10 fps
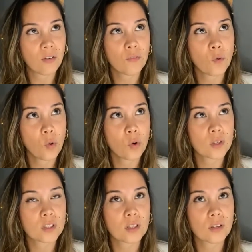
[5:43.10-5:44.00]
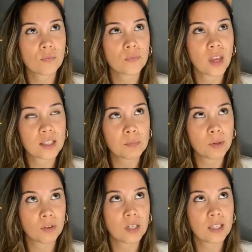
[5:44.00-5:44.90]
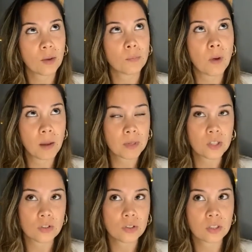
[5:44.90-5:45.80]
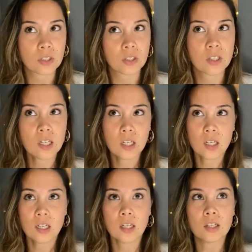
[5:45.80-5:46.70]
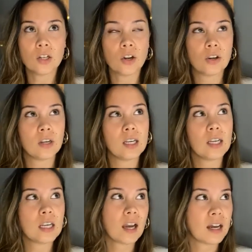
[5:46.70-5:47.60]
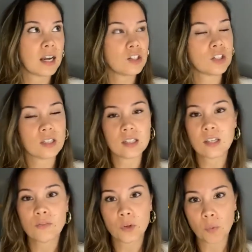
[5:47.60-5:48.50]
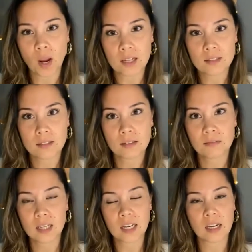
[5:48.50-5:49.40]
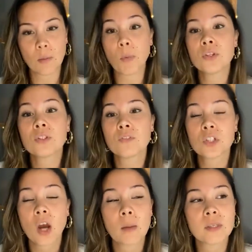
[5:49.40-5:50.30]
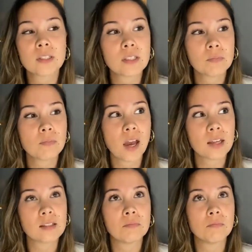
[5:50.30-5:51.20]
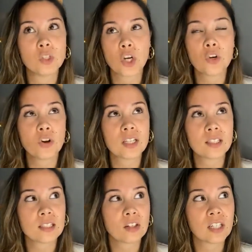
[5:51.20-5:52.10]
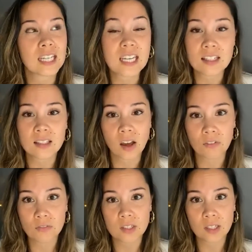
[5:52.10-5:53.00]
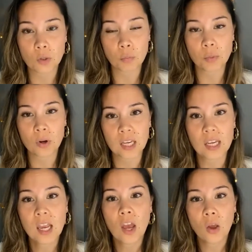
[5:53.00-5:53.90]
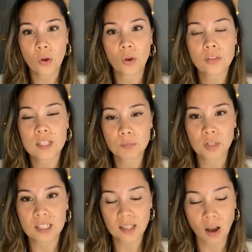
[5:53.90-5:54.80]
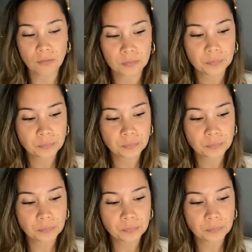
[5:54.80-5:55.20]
for a spirit that might be used to, you know, incarnations in different ways, most of the time as you know, not necessarily inside a physical body, earth is pretty tough.